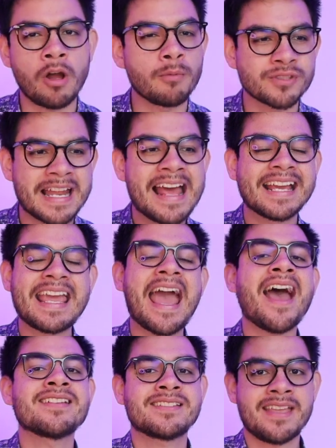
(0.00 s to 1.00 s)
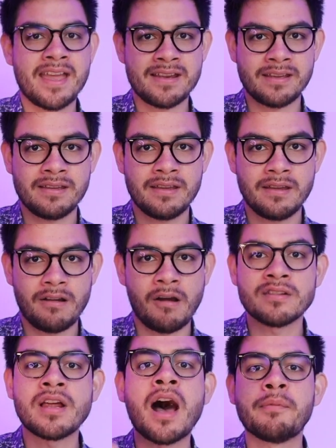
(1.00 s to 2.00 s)
almost cascading
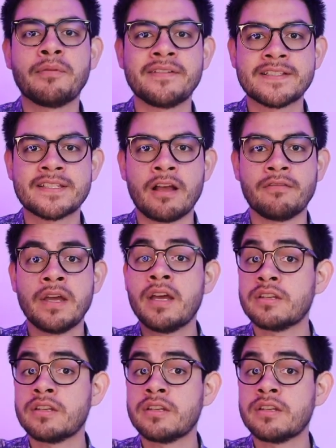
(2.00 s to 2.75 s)
on top of itself